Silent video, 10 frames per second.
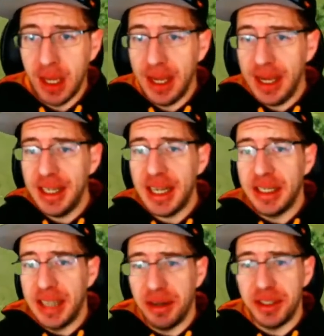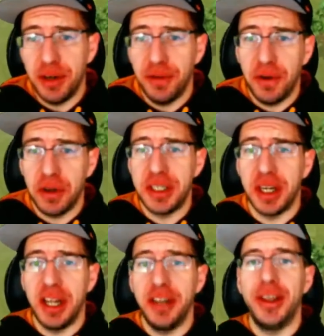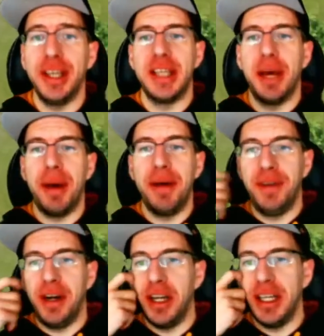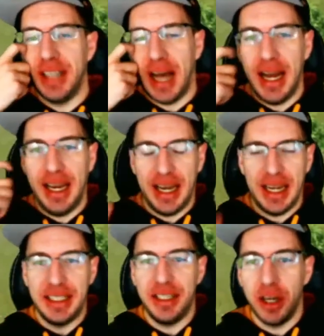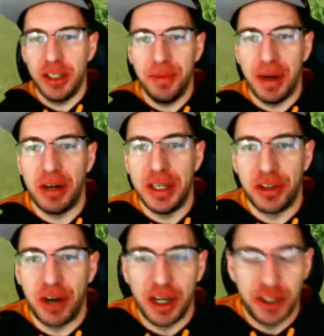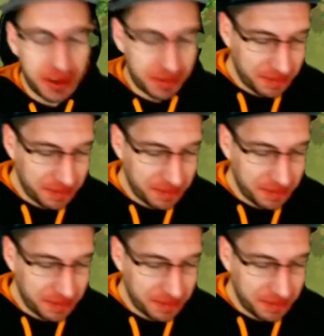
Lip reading: And I was so focused on other things that my Virion died and I did not do my resurrection.